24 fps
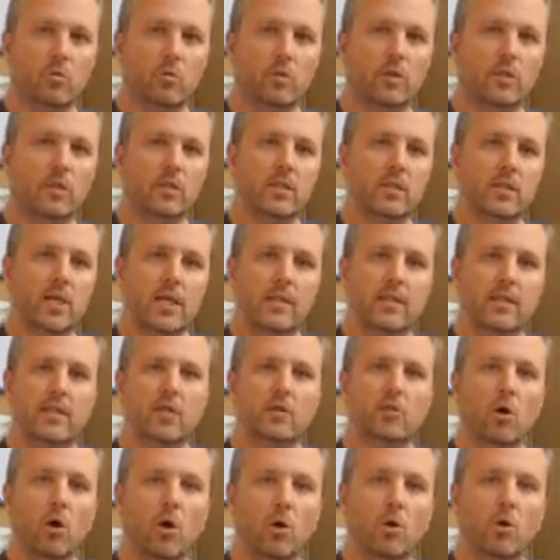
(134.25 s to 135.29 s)
which side they
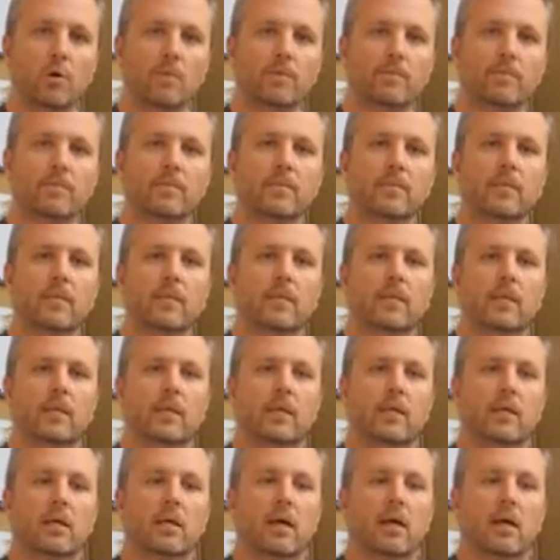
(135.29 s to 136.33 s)
start
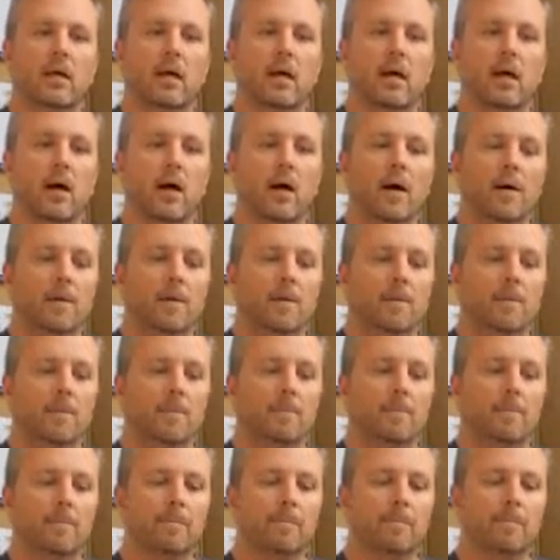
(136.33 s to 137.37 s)

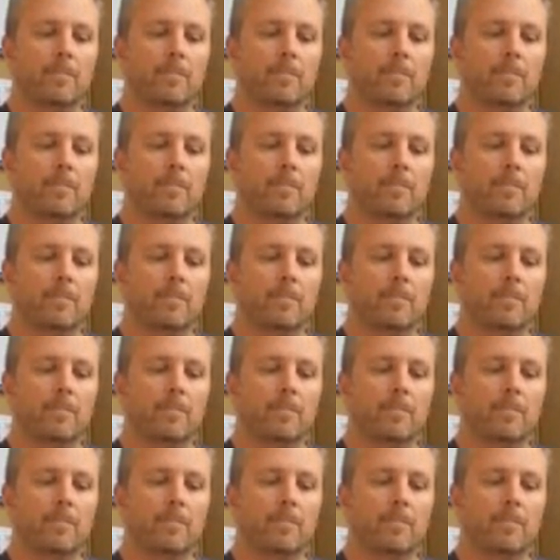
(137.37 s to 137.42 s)
on.